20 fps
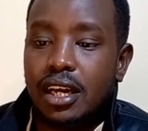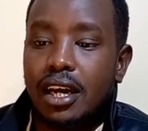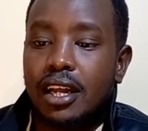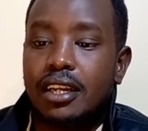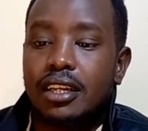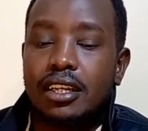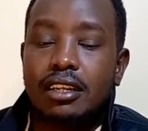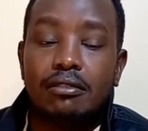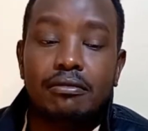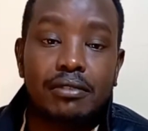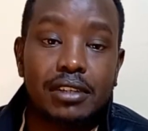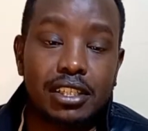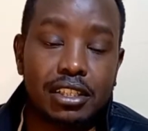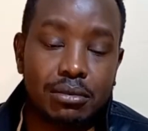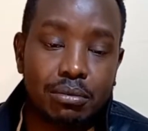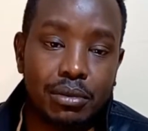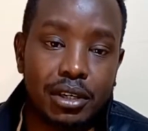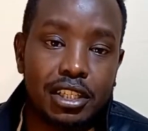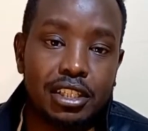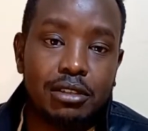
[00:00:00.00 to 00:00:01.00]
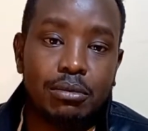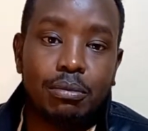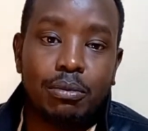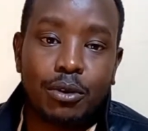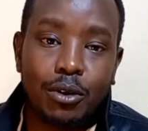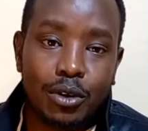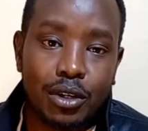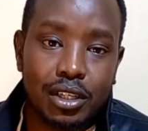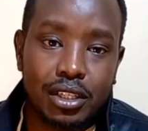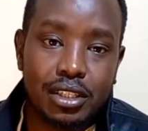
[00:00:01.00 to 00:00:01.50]
and investment
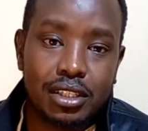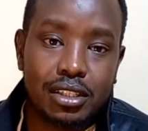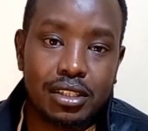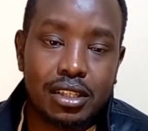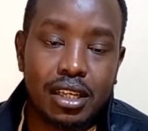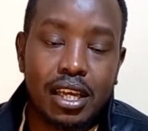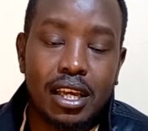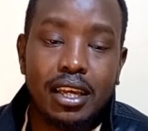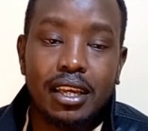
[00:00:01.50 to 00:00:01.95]
products.